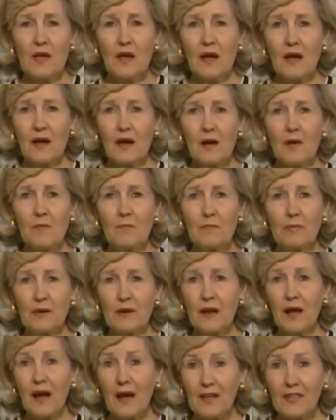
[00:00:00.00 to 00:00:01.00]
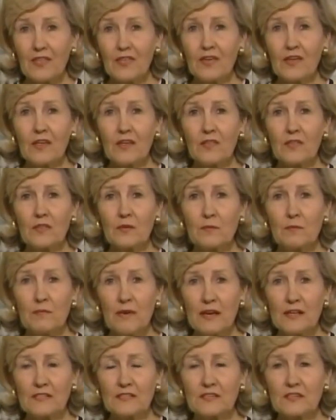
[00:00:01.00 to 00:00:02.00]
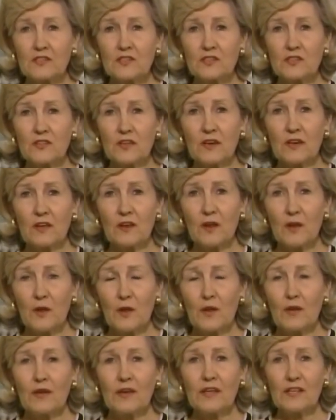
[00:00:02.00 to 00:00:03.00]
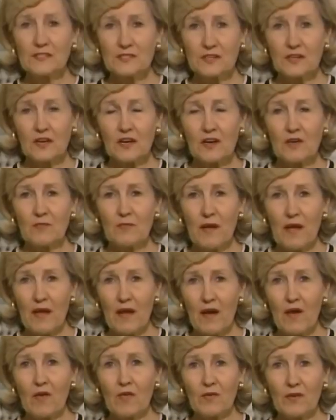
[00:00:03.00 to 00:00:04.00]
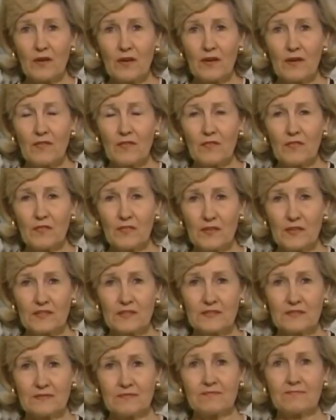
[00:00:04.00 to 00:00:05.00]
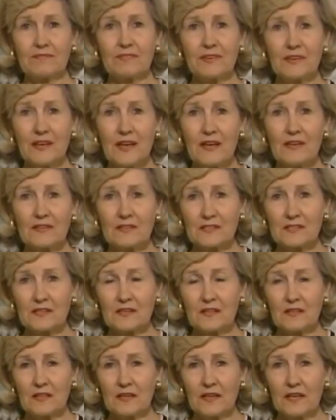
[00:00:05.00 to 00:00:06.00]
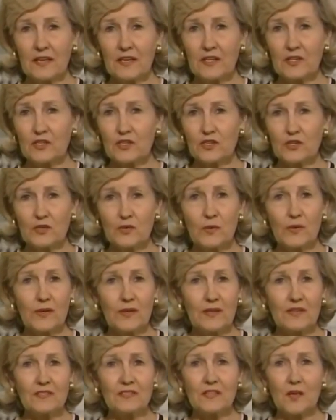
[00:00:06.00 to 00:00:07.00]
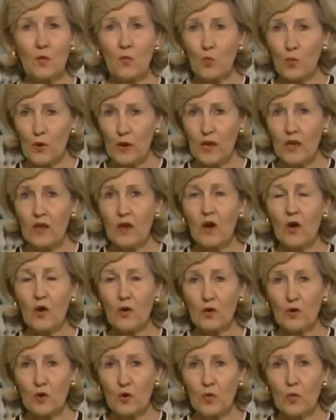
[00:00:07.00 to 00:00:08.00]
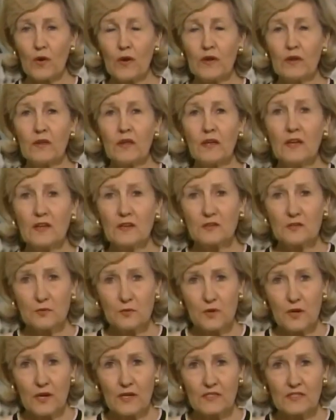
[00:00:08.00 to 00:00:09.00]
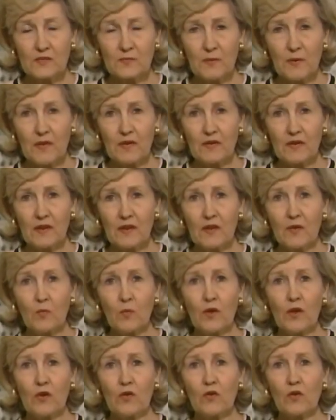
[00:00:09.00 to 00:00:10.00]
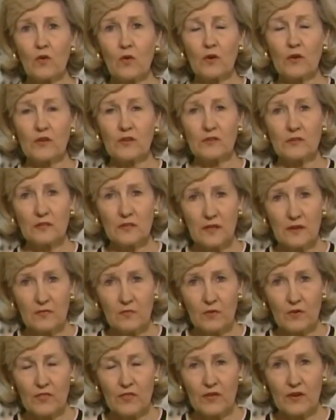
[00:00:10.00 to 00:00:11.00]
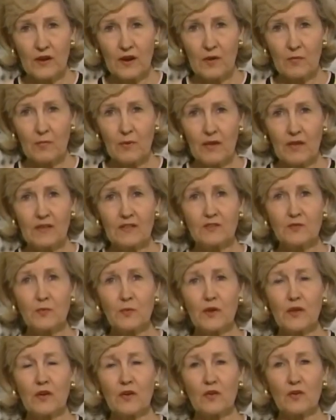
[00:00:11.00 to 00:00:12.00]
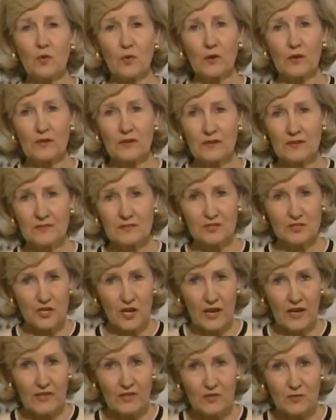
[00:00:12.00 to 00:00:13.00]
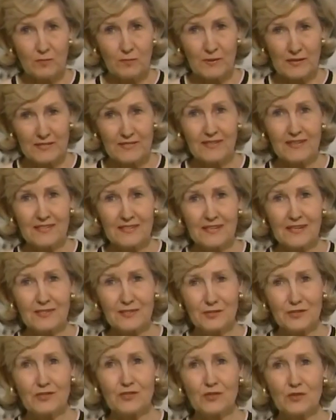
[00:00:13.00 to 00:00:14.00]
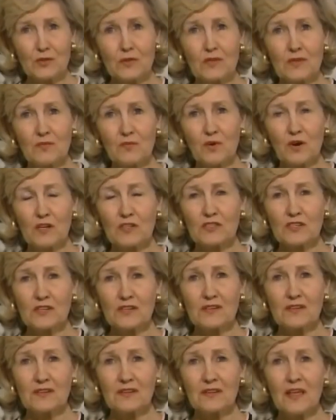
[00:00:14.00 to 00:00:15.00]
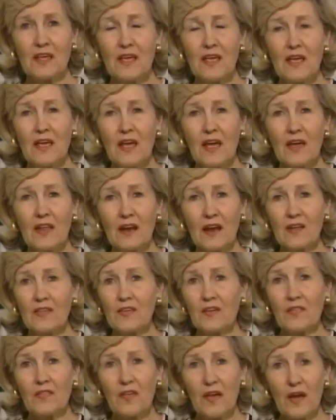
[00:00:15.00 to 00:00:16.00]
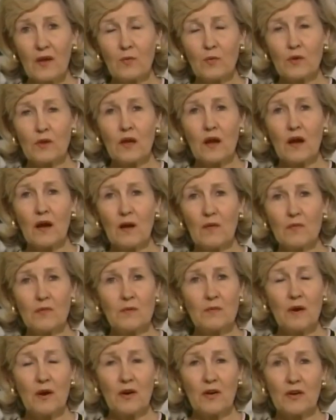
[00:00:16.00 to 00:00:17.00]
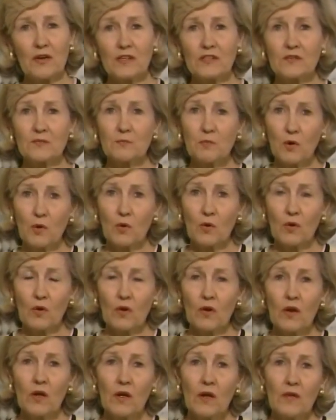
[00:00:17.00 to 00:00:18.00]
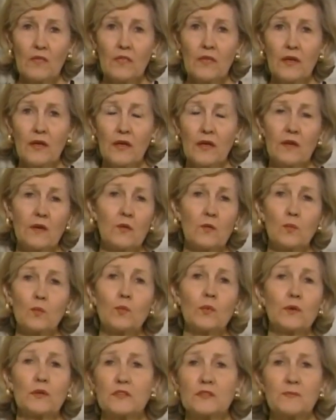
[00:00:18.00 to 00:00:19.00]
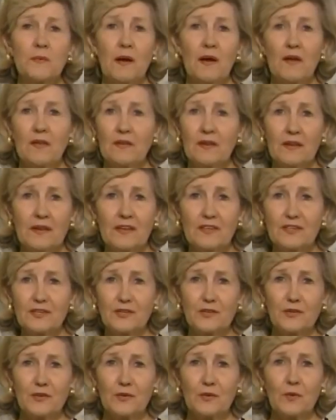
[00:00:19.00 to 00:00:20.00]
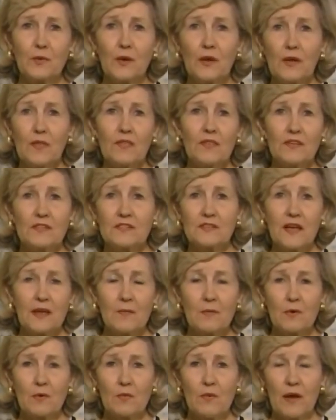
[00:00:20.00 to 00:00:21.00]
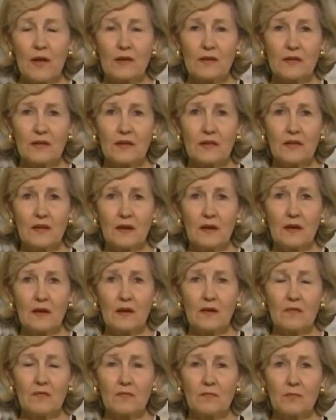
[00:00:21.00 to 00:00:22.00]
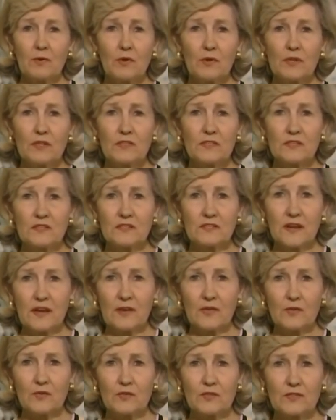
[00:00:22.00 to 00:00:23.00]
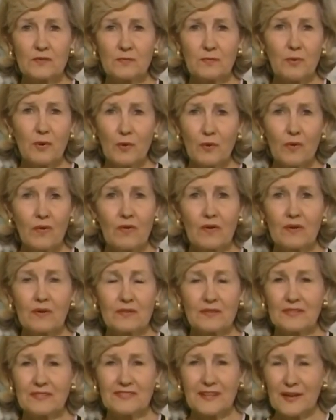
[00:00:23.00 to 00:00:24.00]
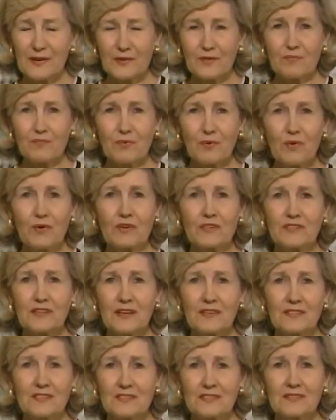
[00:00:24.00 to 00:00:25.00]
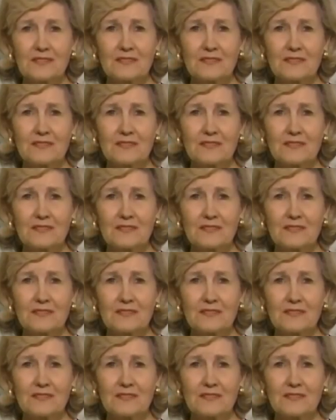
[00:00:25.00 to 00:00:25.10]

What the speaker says: But I think the message that needs to come out of this debt ceiling issue is that we are going to cut spending, we are going to live within our means, we are going to change business as usual in Washington, and I think that would calm the markets more than responding to the saber rattling of Moody's and Standard & Poor's. I just